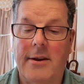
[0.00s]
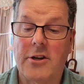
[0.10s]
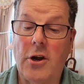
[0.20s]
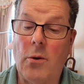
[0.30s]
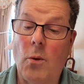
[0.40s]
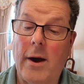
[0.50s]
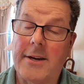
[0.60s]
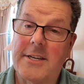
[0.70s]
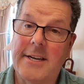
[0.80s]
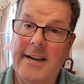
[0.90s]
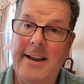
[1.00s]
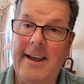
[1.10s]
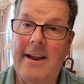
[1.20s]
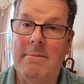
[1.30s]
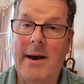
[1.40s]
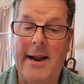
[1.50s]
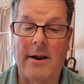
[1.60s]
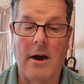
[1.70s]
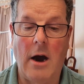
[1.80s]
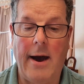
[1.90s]
So while sin in
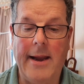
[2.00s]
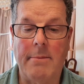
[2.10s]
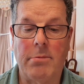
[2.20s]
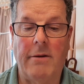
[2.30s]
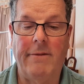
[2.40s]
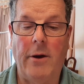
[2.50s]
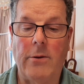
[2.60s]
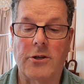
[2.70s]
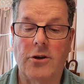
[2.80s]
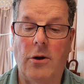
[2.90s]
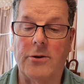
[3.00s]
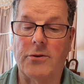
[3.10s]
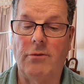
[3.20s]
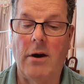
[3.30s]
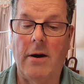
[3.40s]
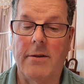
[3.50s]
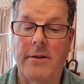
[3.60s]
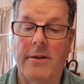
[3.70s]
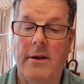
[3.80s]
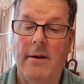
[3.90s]
mankind provokes God's
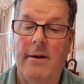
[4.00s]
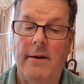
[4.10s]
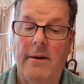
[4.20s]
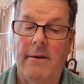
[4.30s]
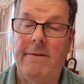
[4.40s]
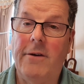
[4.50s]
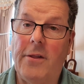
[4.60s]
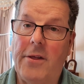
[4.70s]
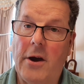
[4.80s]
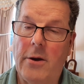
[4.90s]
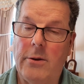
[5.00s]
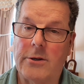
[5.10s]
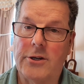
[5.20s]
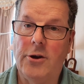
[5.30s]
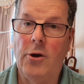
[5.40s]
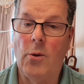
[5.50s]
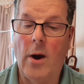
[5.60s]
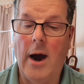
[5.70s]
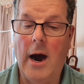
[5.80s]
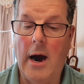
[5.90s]
wrath, for those
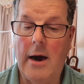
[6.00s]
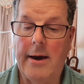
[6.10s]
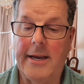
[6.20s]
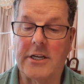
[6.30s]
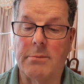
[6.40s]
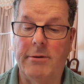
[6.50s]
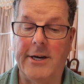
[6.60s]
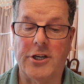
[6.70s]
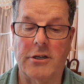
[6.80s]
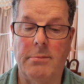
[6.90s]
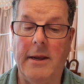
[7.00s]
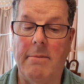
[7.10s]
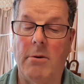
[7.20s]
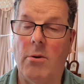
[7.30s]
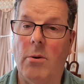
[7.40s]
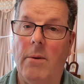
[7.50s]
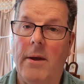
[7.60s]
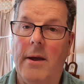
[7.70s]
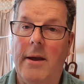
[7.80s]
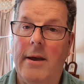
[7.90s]
who are his precious people,
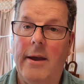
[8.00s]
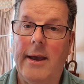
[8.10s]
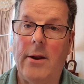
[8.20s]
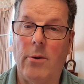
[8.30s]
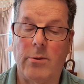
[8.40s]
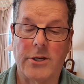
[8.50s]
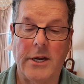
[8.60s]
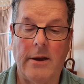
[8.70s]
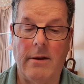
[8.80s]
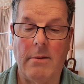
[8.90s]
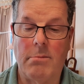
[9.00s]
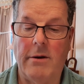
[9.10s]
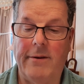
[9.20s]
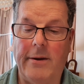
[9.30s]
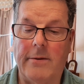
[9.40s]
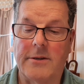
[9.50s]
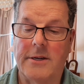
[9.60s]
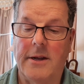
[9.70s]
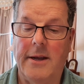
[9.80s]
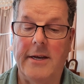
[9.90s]
it also
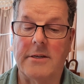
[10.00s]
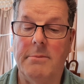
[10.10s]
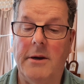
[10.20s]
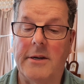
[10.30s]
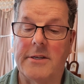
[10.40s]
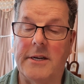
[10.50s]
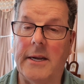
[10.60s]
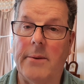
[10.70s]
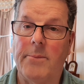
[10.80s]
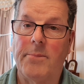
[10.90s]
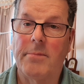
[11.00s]
provokes his mercy.